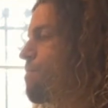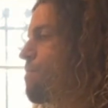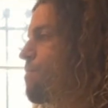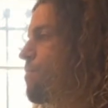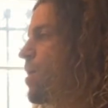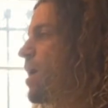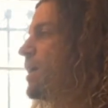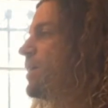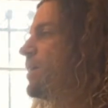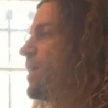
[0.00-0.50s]

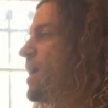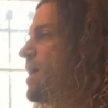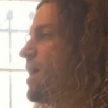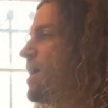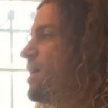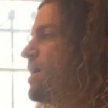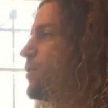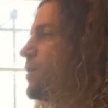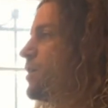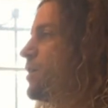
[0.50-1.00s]
I
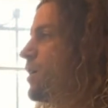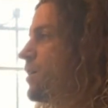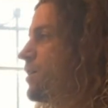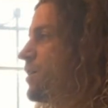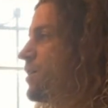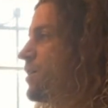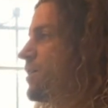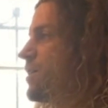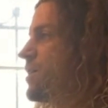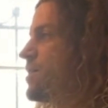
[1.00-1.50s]
laugh when
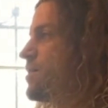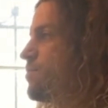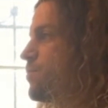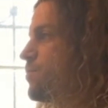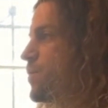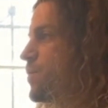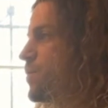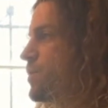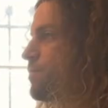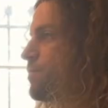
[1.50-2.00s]
darkness
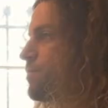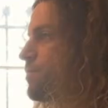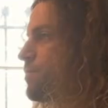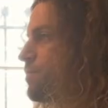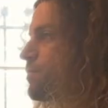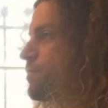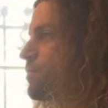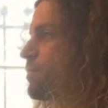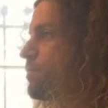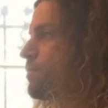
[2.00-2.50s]
comes.
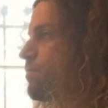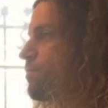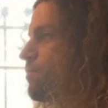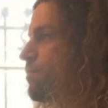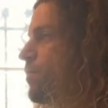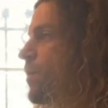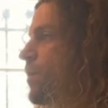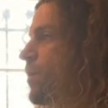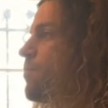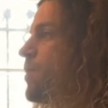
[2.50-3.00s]

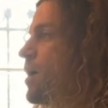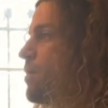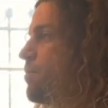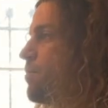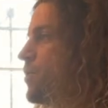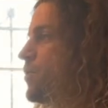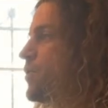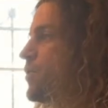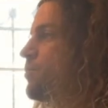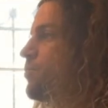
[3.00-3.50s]
My
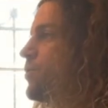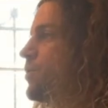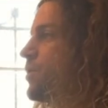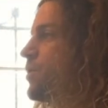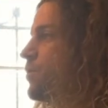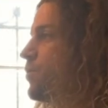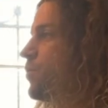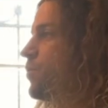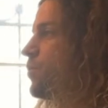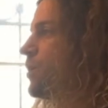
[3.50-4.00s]
most
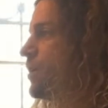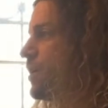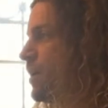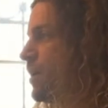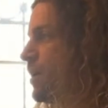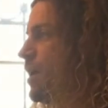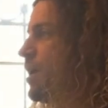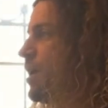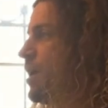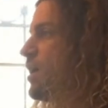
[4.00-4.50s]
important work
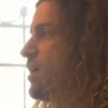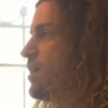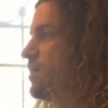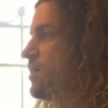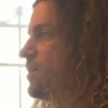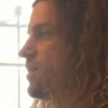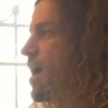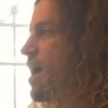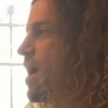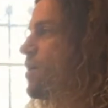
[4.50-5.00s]
is
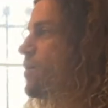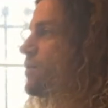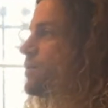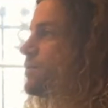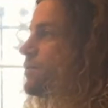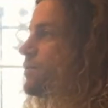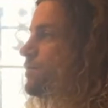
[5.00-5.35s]
now.